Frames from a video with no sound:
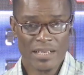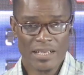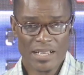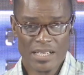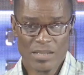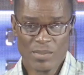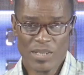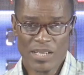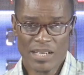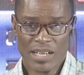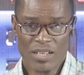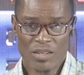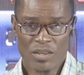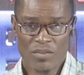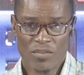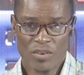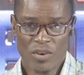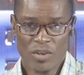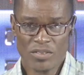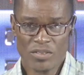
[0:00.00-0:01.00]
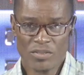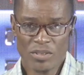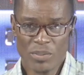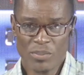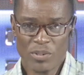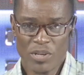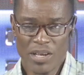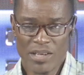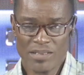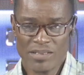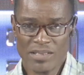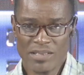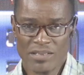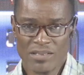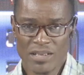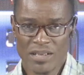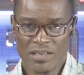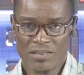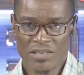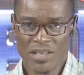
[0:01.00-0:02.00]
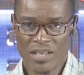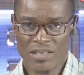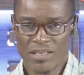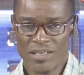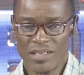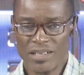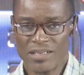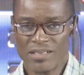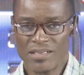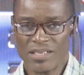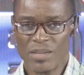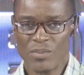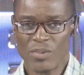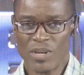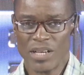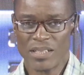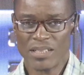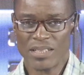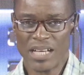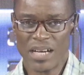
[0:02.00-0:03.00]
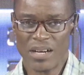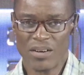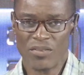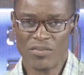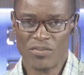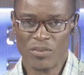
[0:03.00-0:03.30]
it has been cleared of all the rape cases uh, charged against him right now.